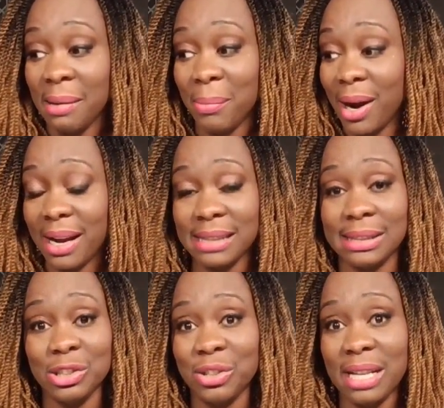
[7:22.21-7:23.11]
markets
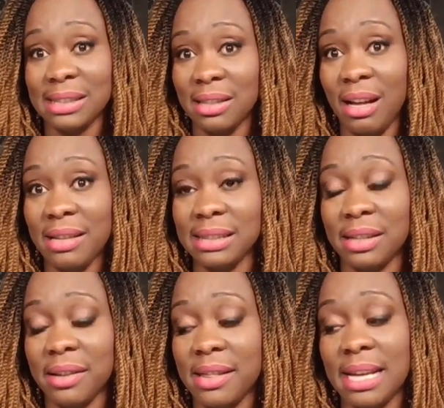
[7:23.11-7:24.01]
and trends and all these
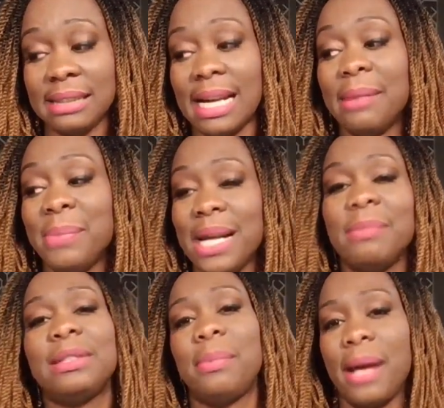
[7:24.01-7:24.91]
other things and be
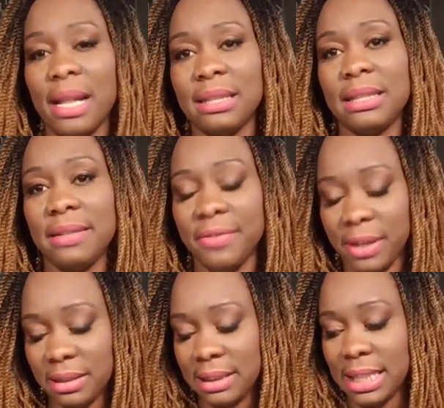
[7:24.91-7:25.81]
able to apply that to different